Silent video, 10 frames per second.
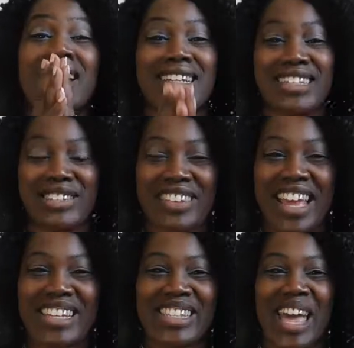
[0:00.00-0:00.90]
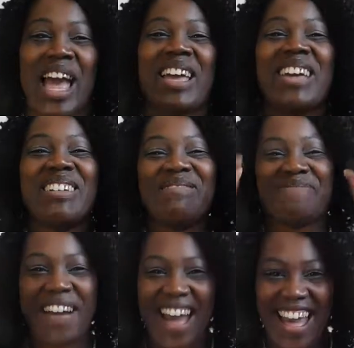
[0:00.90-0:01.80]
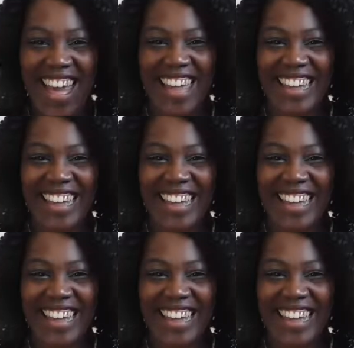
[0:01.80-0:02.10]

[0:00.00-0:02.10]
Until next time, bye.